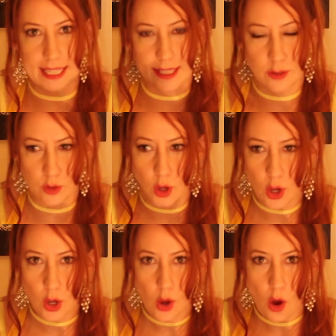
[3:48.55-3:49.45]
That's,
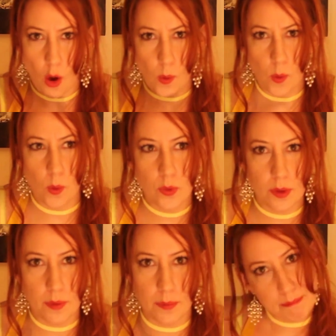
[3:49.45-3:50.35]
oh,
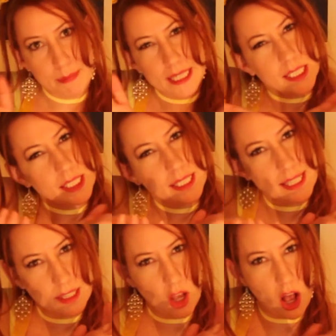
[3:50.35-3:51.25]
the mirror
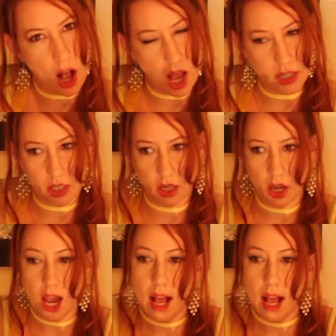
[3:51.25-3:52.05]
is hot.